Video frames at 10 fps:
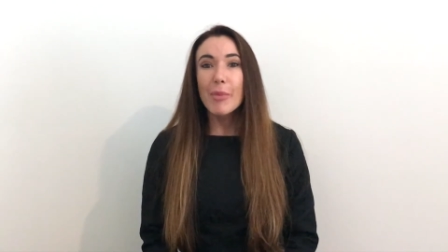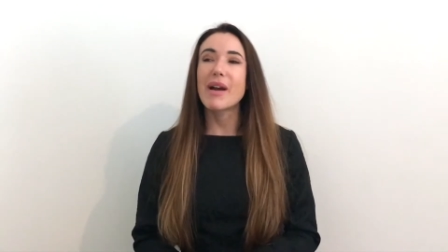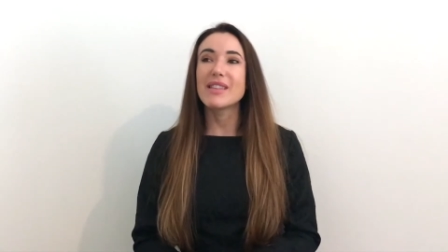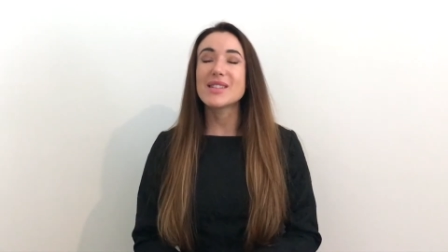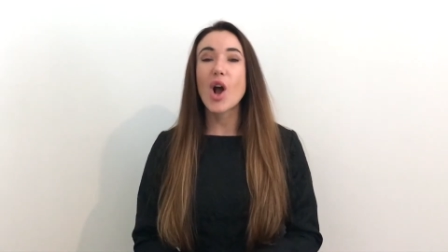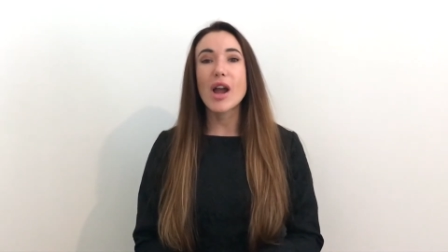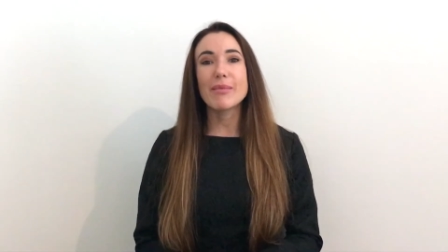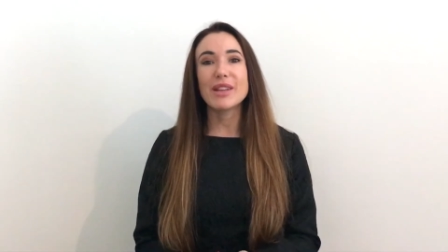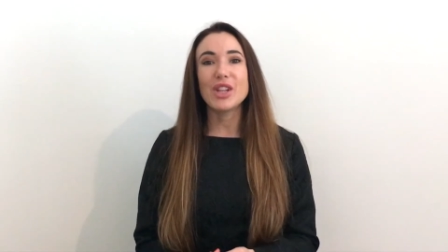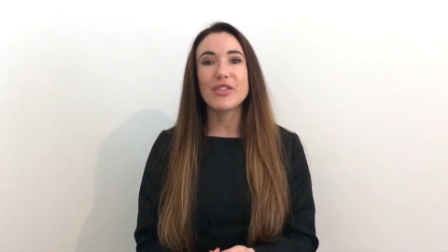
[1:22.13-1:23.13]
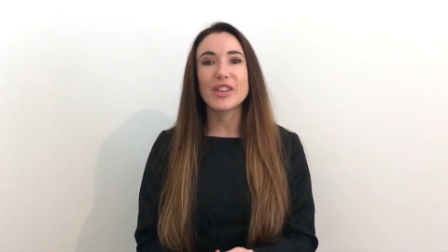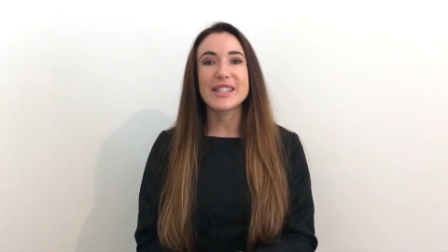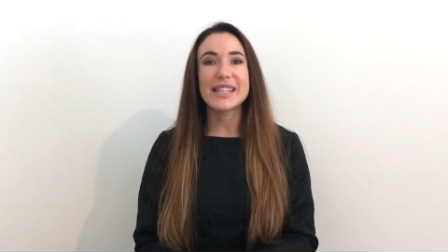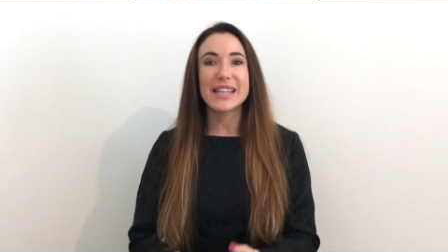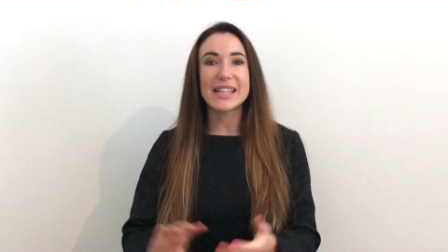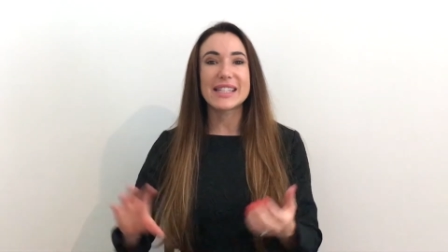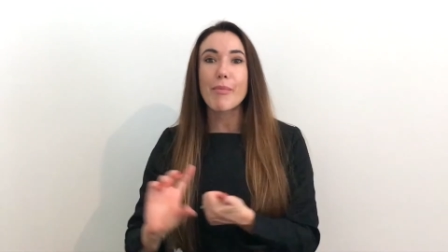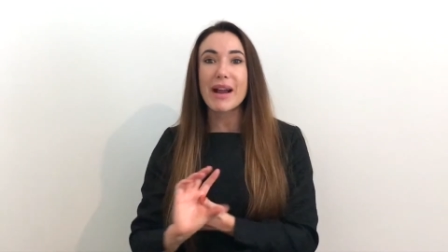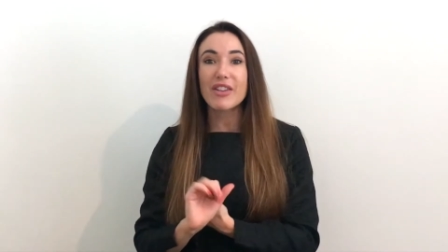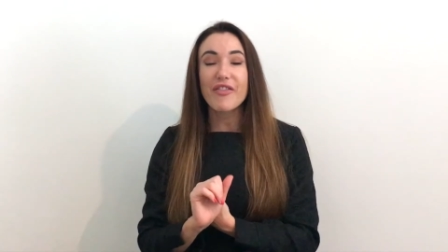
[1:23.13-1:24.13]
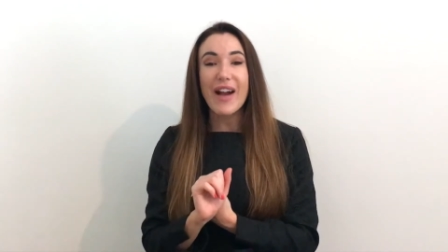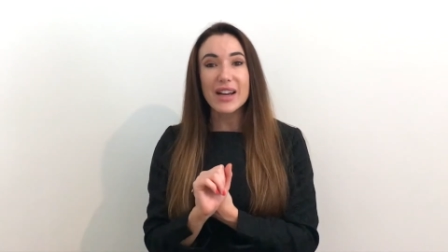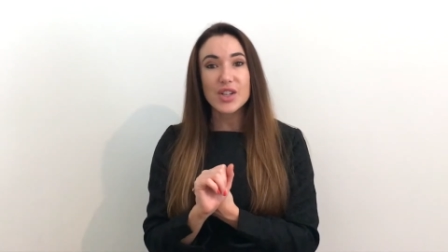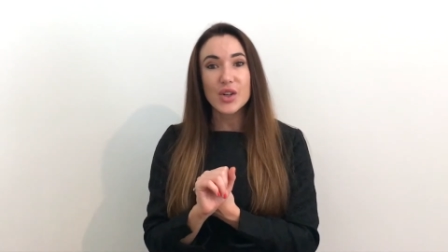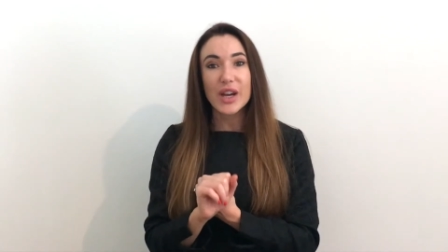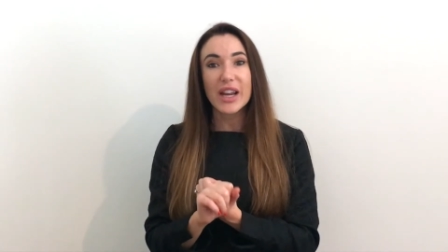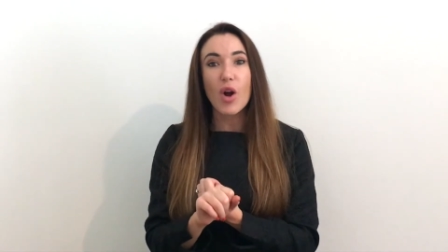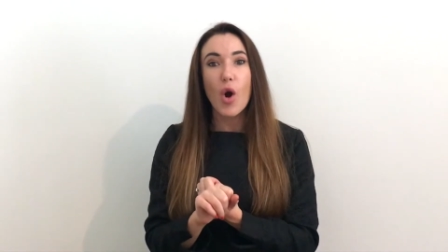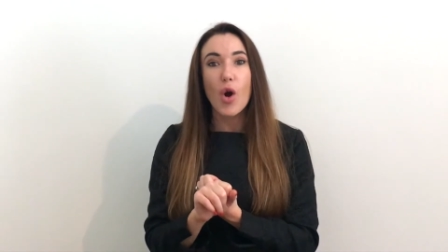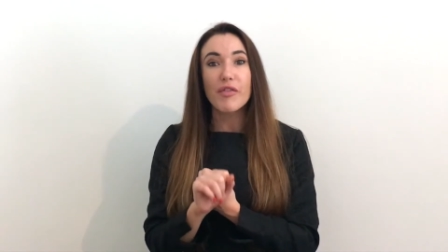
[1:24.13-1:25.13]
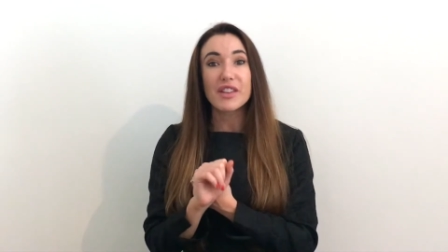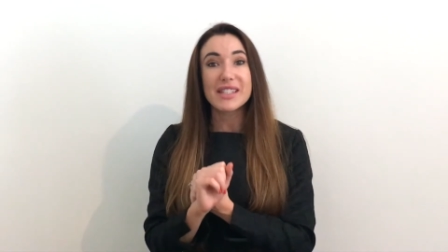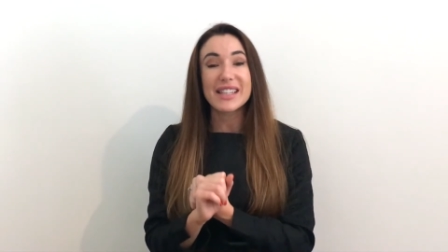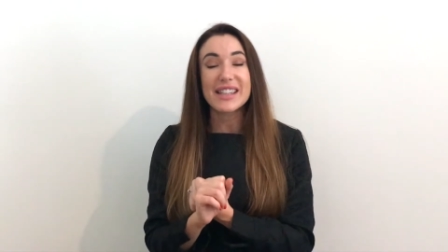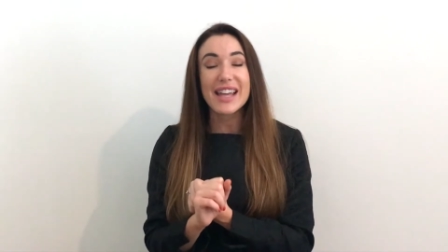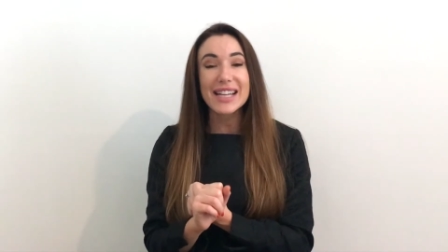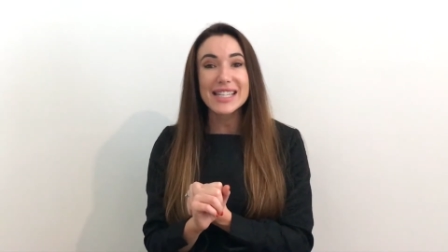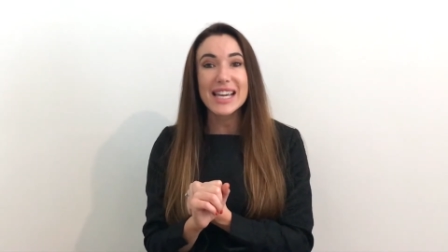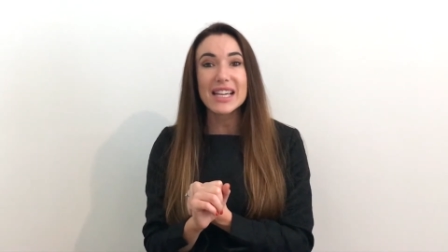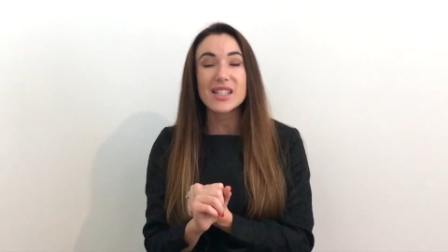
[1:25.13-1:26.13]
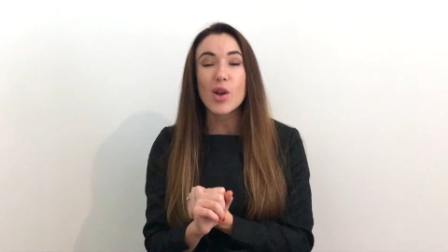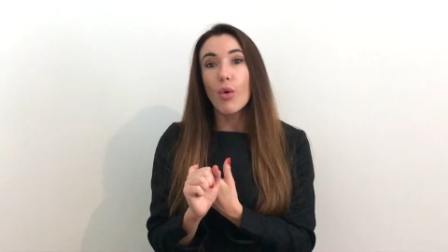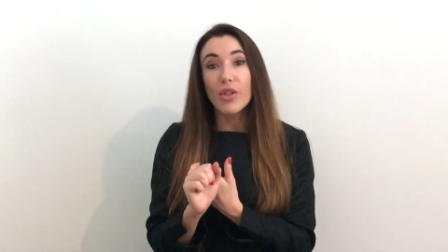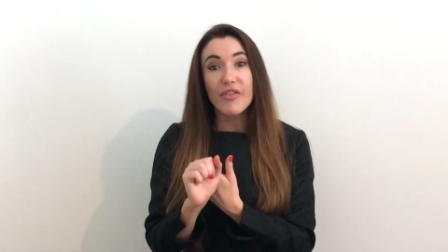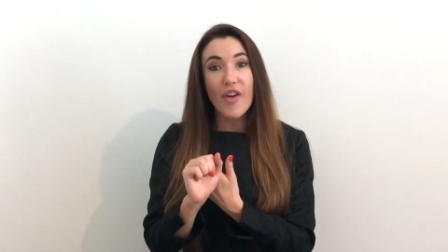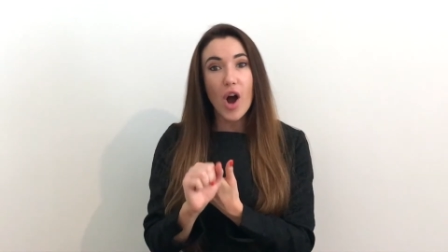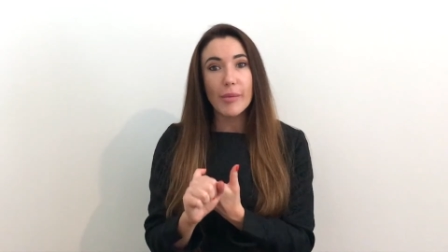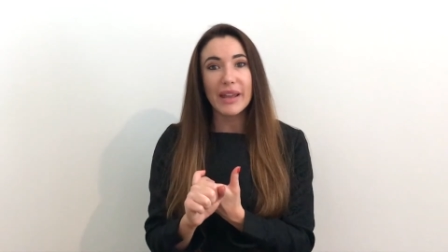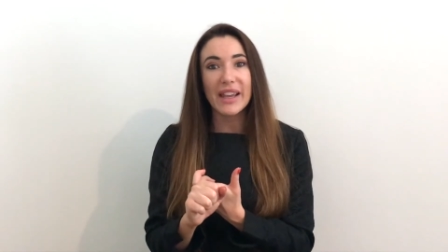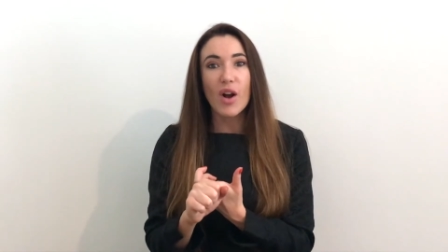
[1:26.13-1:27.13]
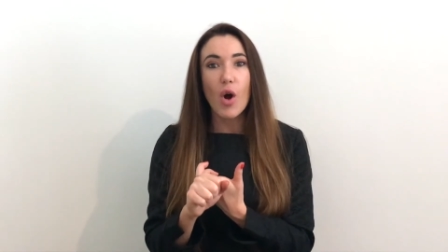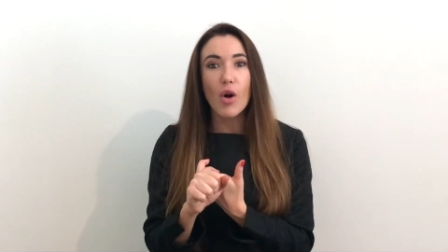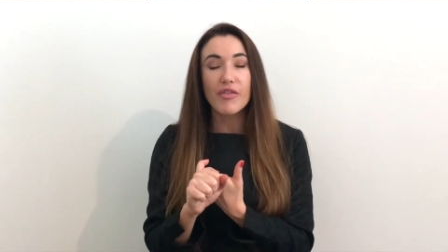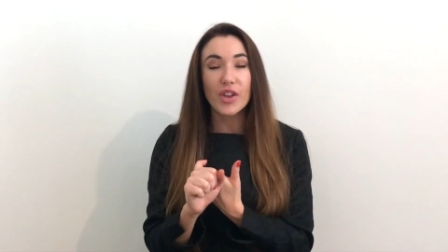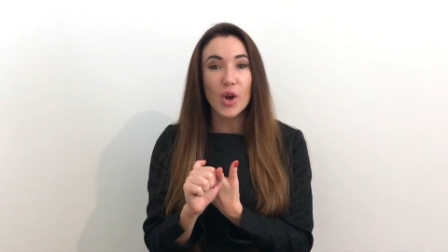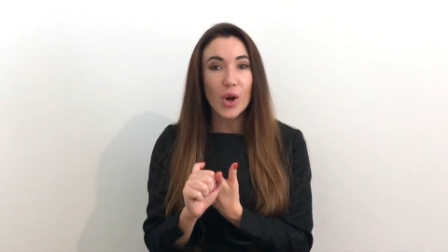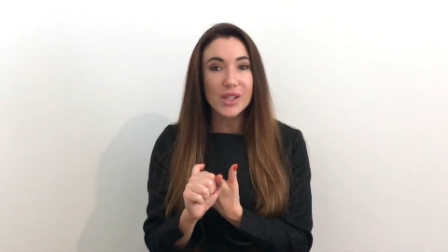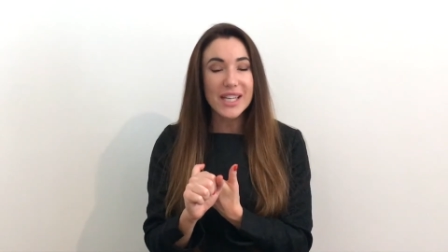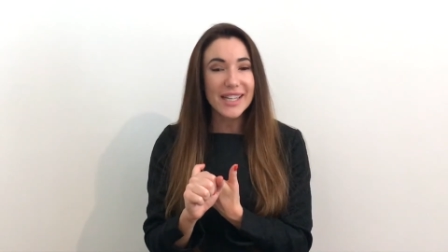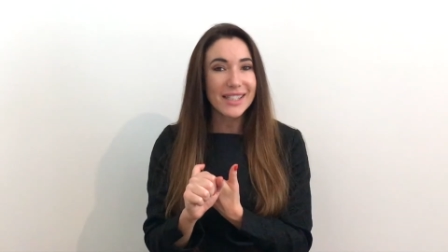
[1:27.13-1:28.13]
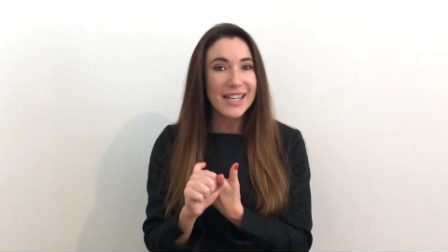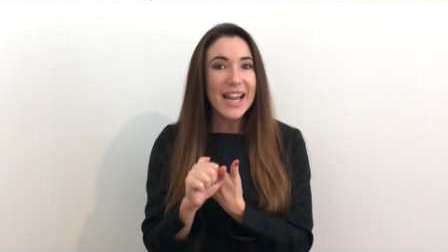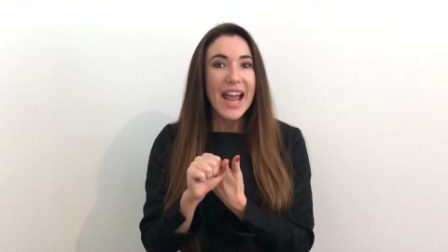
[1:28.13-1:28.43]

by the time that you've considered manufacturing of the synthetics or the farming of the cotton